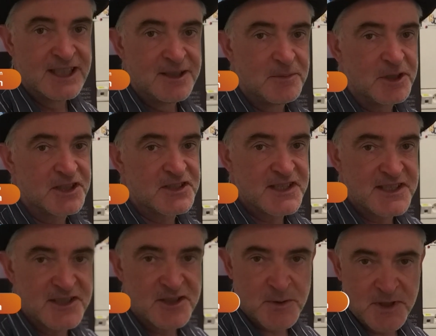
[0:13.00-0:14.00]
because this
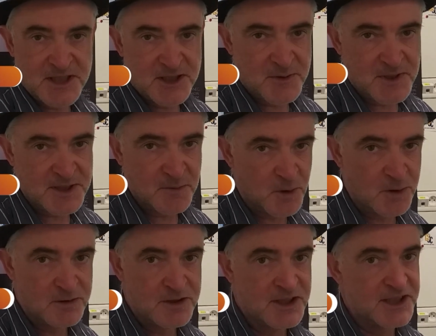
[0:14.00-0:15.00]
is
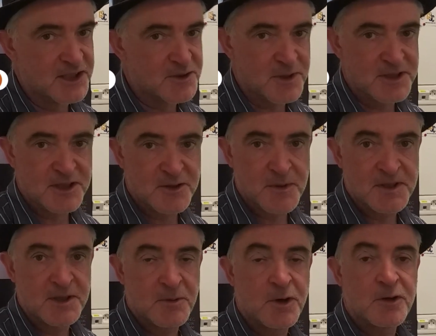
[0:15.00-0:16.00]
2021 and in
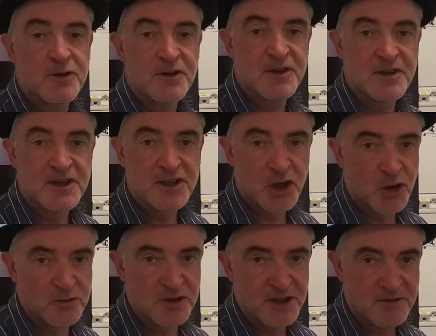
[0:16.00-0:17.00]
2021
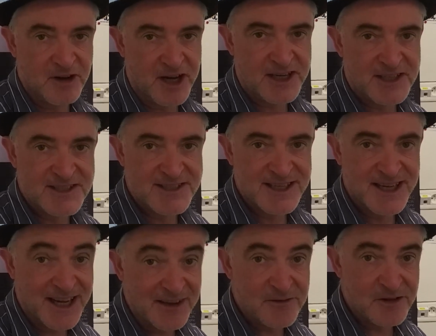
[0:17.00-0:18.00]
COVID affects
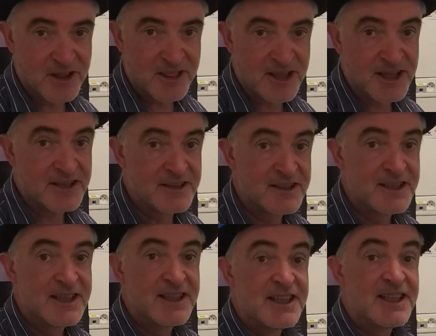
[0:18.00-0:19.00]
everything.
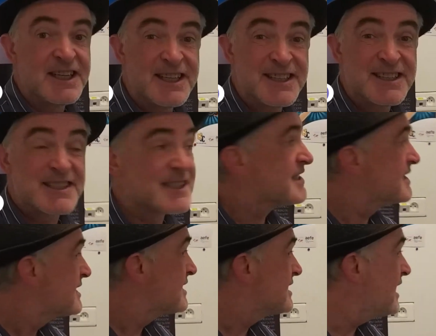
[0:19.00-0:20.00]
It's
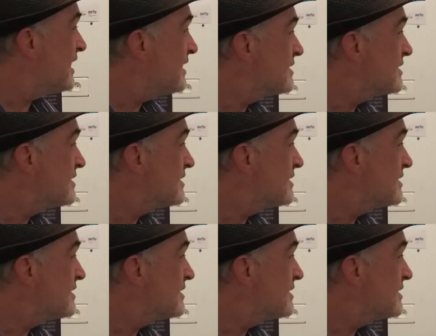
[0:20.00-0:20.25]
10